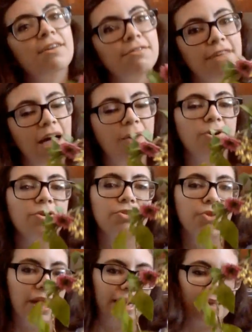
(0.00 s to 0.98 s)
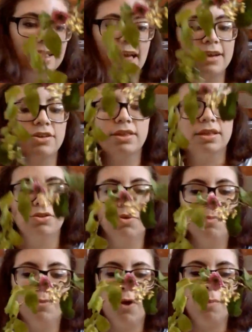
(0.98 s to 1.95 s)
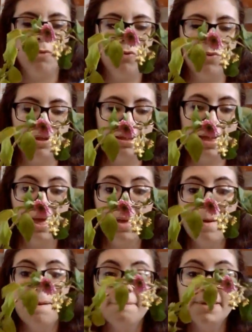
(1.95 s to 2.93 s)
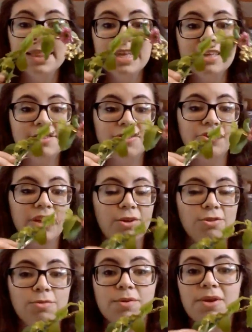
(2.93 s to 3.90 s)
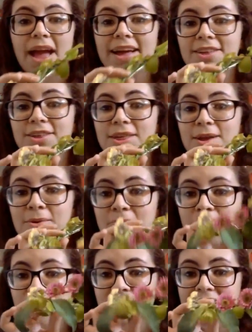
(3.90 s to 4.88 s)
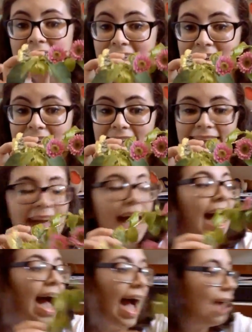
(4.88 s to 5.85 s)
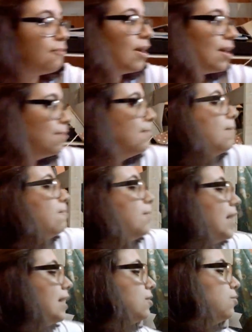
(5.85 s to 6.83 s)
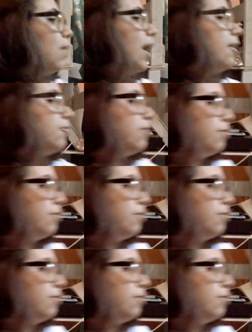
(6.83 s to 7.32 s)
flowers so I can actually do a proper one. But this turned out to be actually really good. I recommend plaited wire